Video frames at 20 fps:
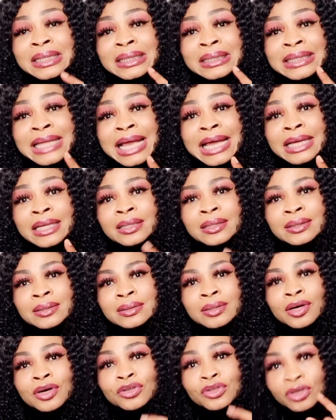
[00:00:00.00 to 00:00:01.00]
Then
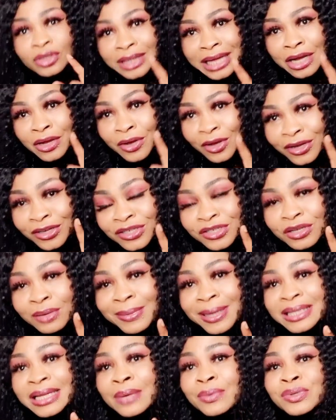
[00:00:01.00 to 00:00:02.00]
another
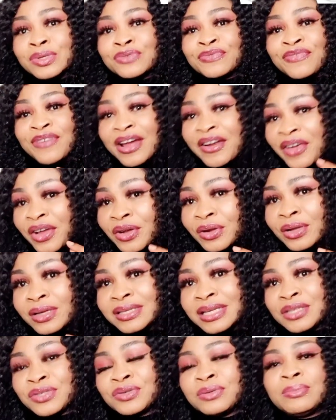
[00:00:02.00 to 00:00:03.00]
customer that was very
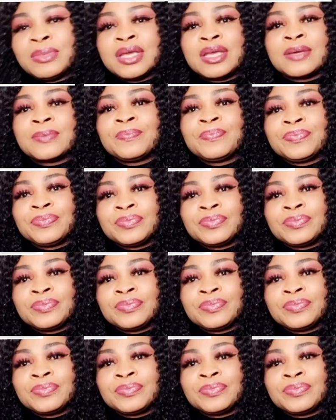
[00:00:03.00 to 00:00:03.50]
closer to me,